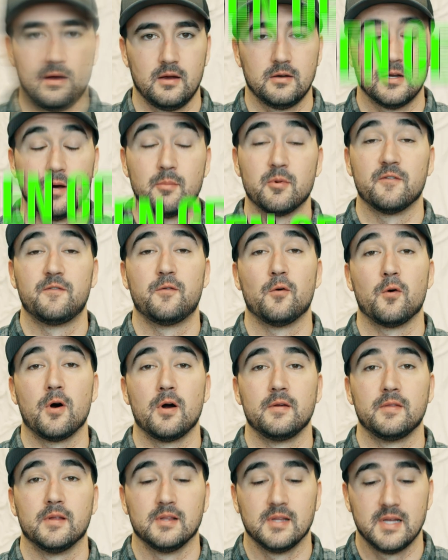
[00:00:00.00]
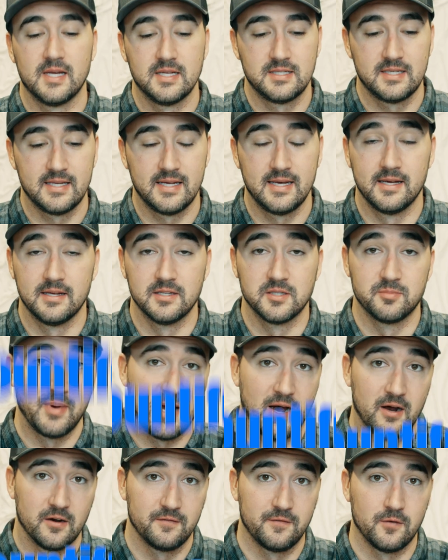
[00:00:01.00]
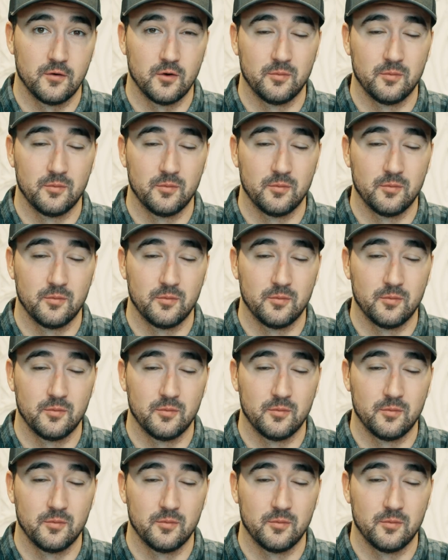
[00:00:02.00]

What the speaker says: Number 4 on the list is Bountiful.